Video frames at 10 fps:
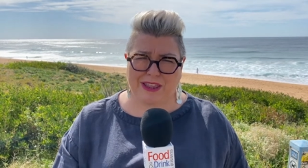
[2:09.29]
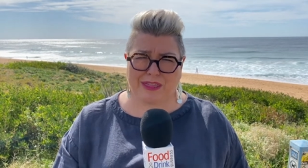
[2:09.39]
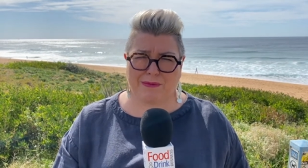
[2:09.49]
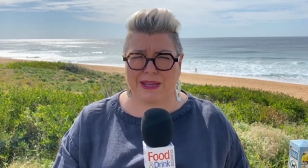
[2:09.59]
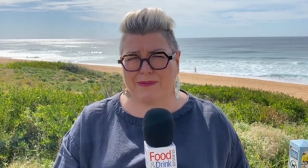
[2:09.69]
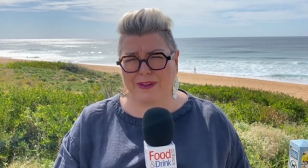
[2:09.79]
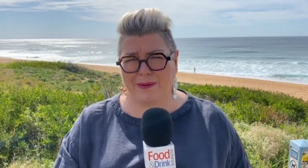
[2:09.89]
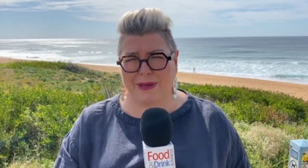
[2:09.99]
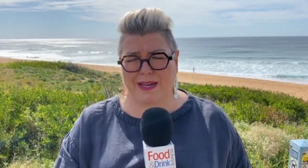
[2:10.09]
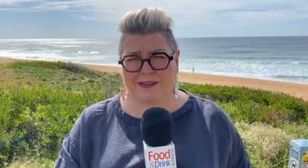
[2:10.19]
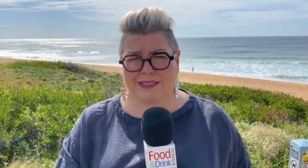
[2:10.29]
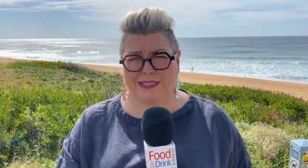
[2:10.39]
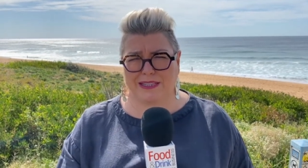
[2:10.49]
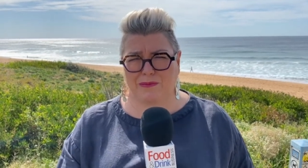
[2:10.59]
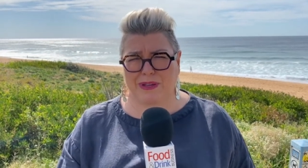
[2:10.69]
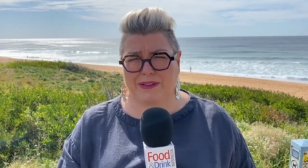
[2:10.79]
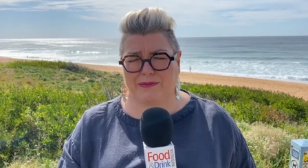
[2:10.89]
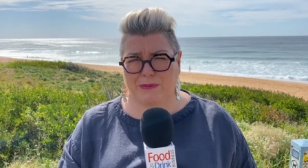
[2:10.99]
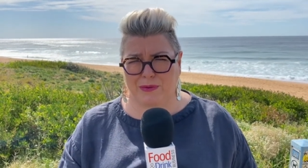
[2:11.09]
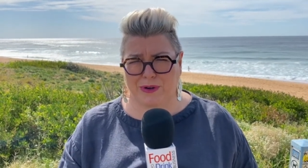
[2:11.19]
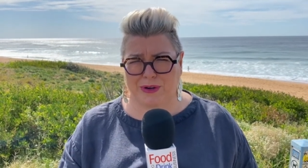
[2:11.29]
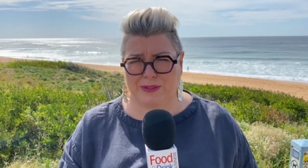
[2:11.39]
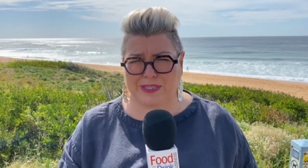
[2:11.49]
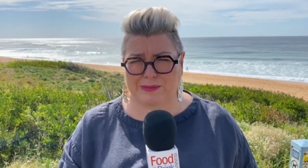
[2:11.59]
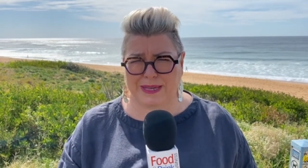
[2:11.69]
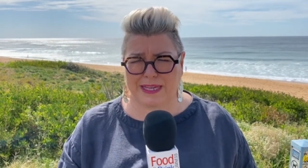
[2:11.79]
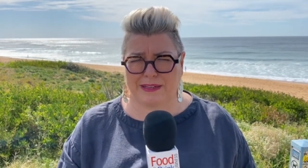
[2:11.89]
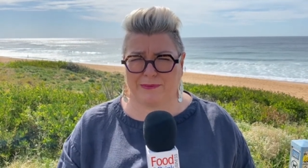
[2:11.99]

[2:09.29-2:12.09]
Three have come out that we've reported on this week.